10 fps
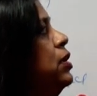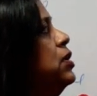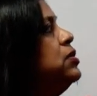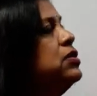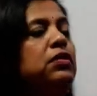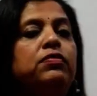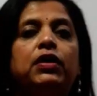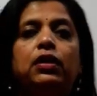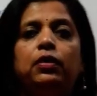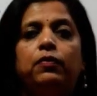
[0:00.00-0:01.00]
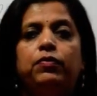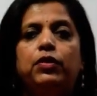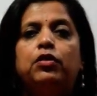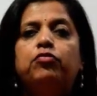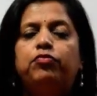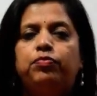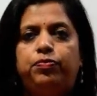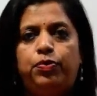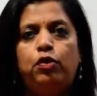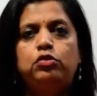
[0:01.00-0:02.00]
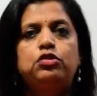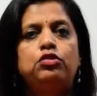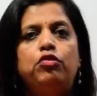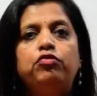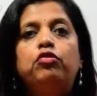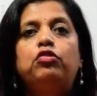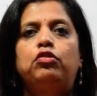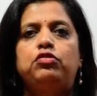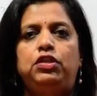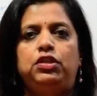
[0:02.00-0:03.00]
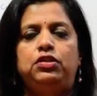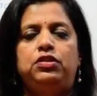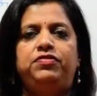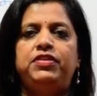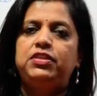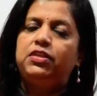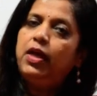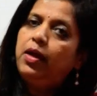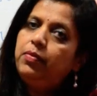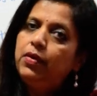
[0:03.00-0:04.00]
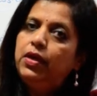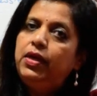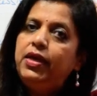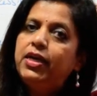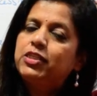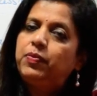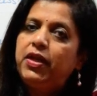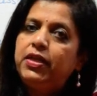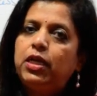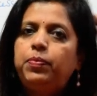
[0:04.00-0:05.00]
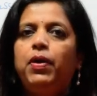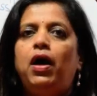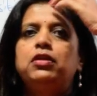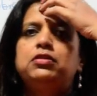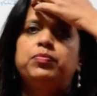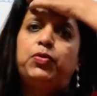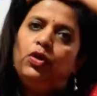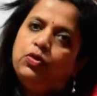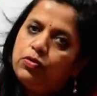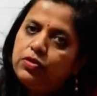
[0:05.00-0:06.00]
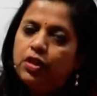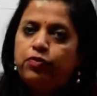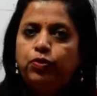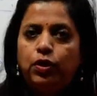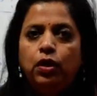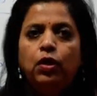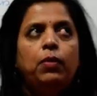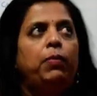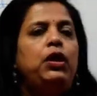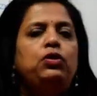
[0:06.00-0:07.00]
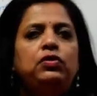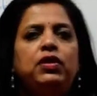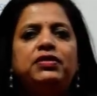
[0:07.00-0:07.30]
discovered the process of photosynthesis. First time he explained that plants produce their food by using